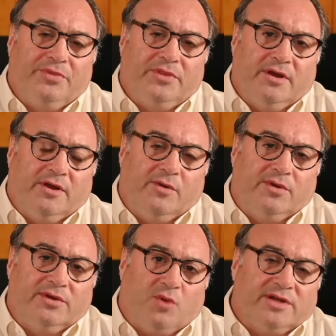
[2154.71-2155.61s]
you know, it
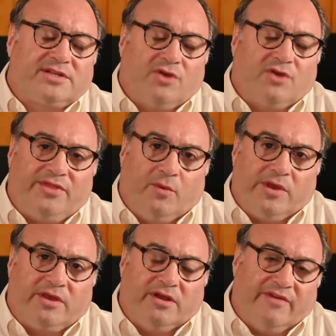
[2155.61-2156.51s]
was once thought that
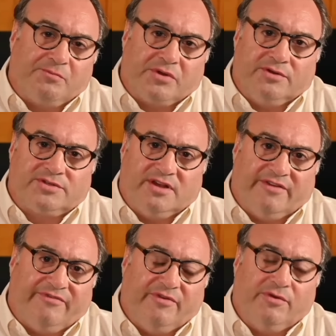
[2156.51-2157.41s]
we could never produce
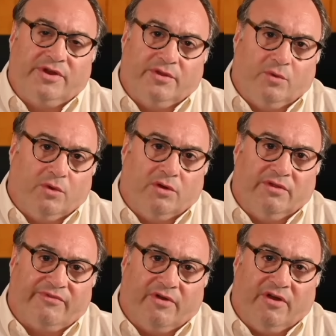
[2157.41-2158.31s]
enough food in the
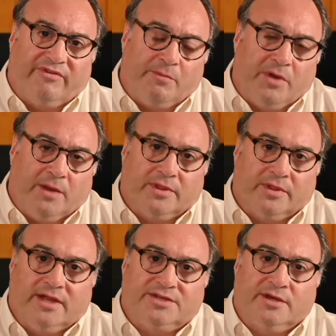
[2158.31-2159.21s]
world for all of our
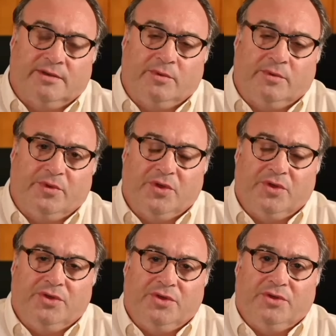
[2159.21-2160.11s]
population. I mean, we
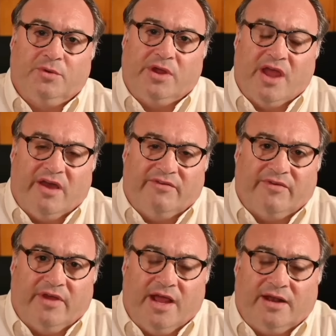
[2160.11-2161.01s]
we
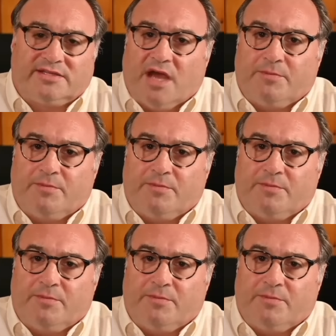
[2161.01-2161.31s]
have endless